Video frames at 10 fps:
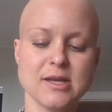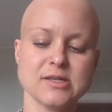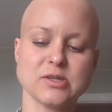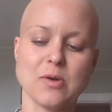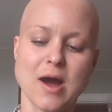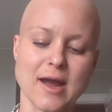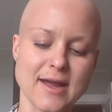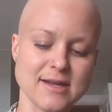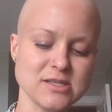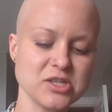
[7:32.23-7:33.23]
So I
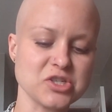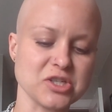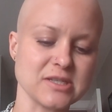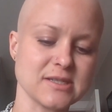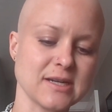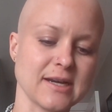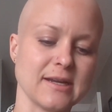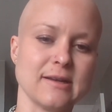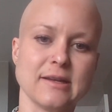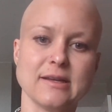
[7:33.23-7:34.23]
had to just
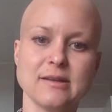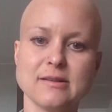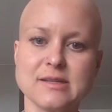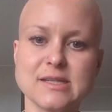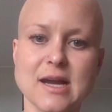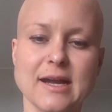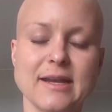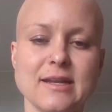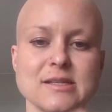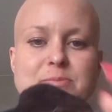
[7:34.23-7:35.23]
tighten it the
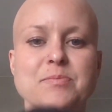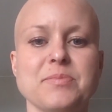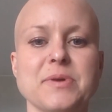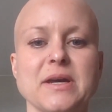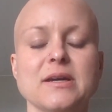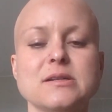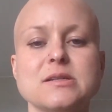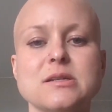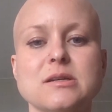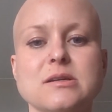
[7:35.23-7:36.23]
tiniest
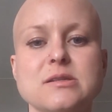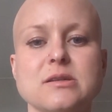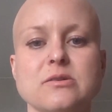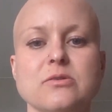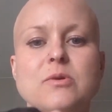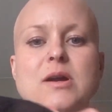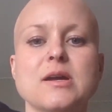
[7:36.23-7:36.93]
bit. So